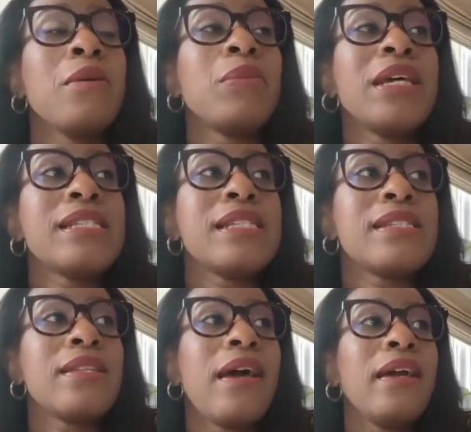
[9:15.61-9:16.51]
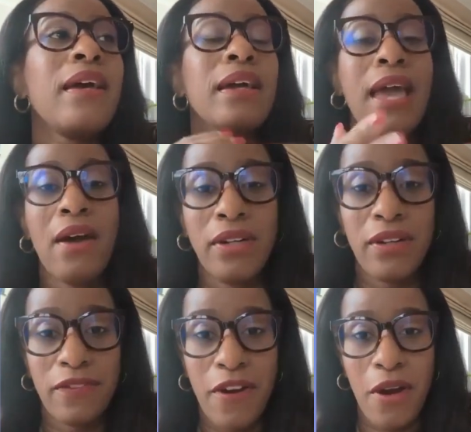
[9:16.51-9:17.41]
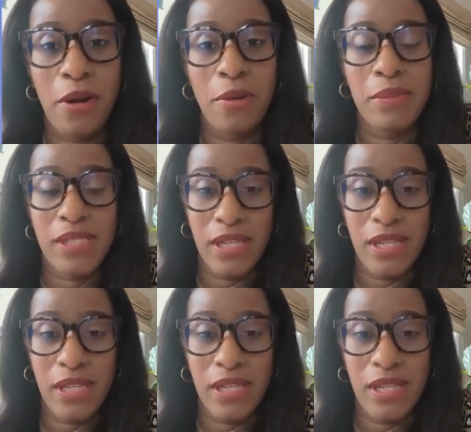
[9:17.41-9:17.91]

places like accounting firms,